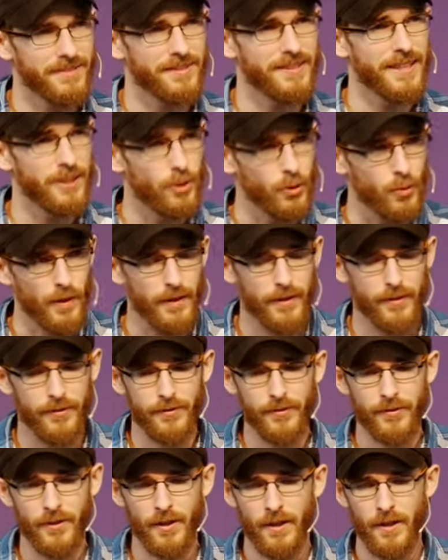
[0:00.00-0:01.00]
to deal
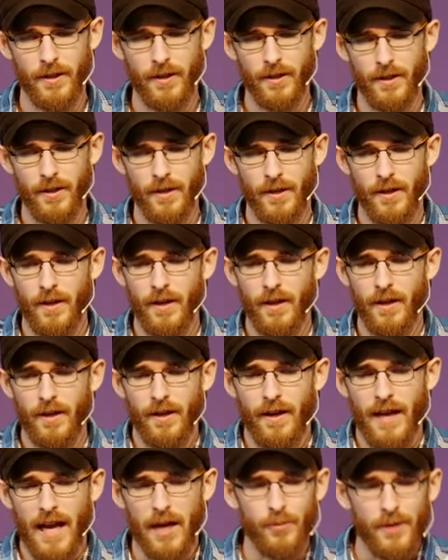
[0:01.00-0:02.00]
with.
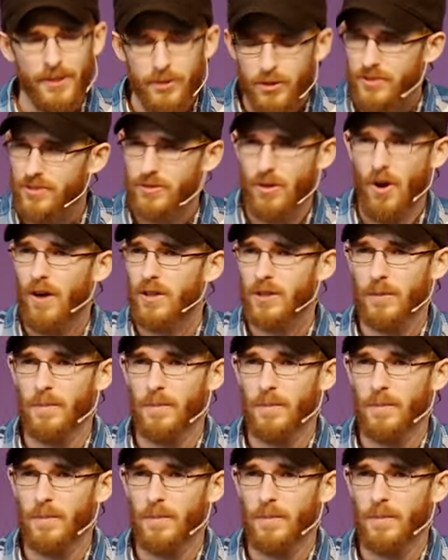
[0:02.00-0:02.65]
And we just talked